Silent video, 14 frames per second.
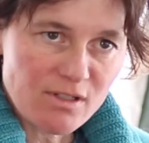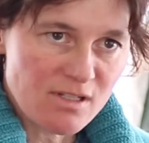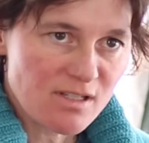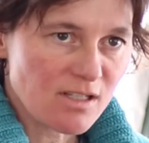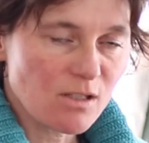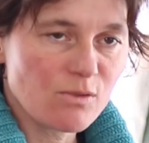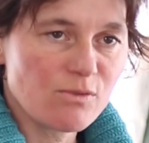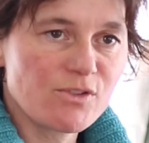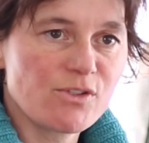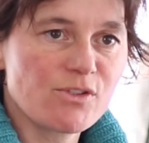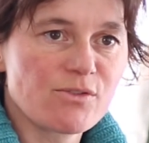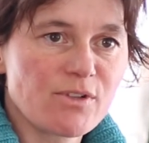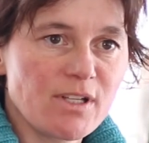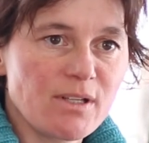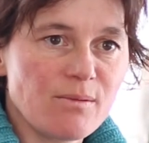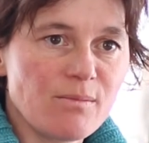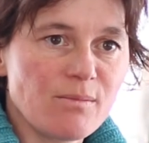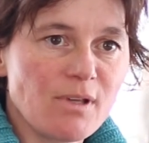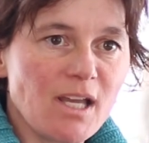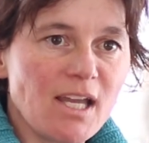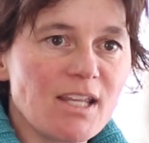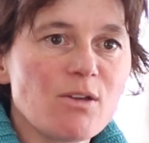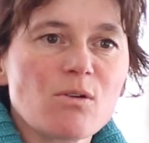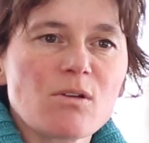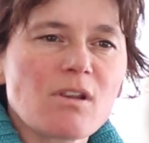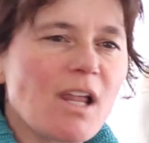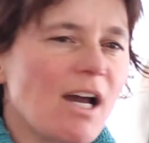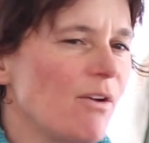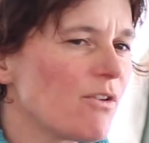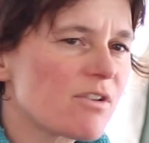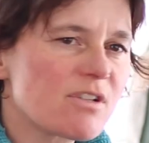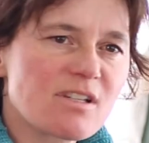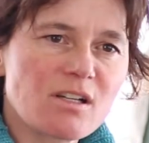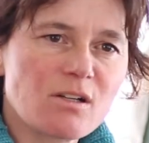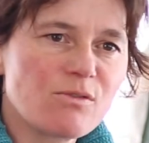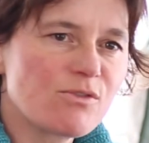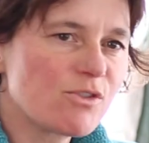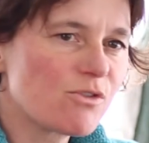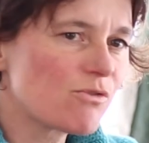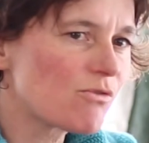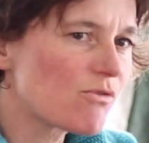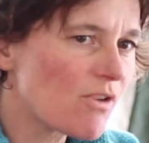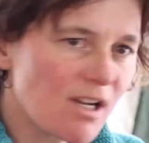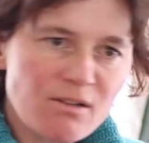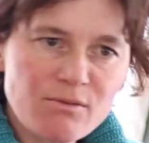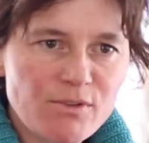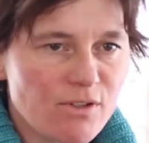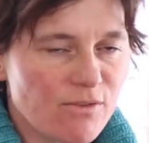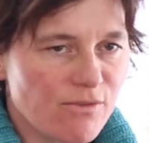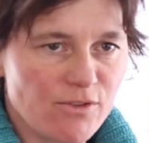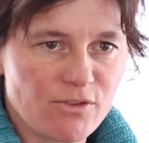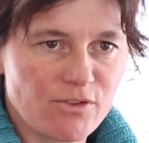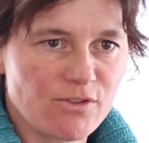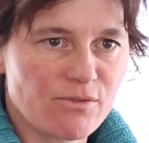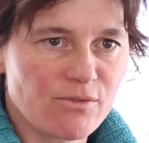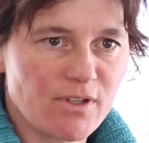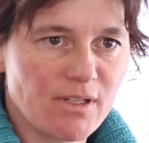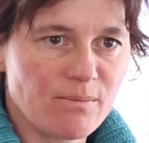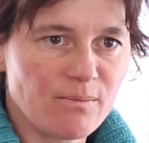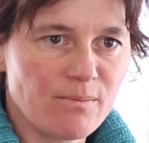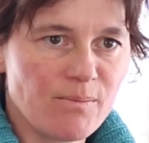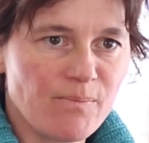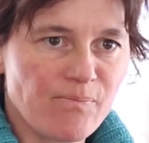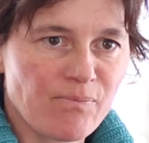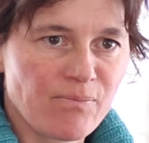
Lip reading: yourself to dream and you allow yourself to run with your dream,